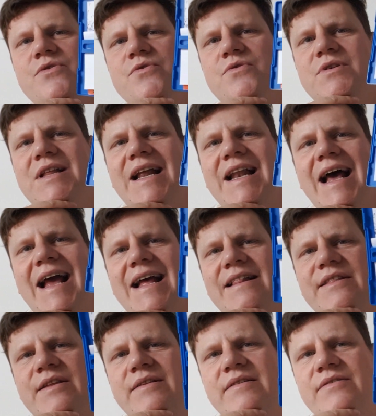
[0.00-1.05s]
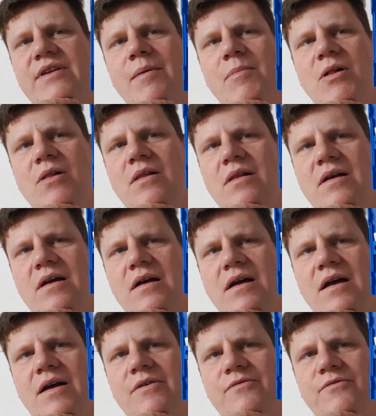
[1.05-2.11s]
U that I had double
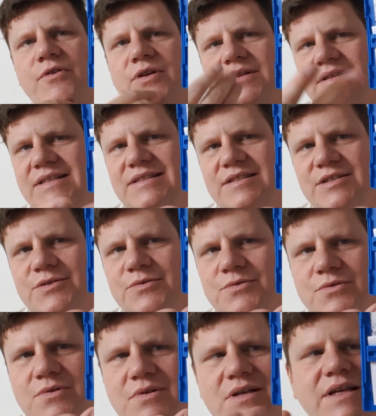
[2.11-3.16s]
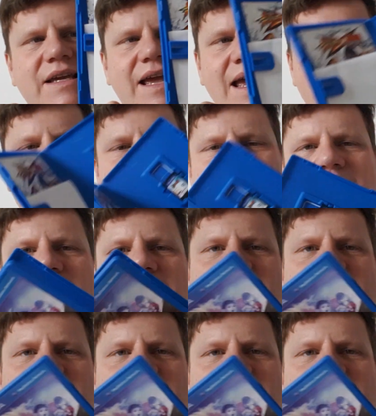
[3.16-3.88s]
for this cool game.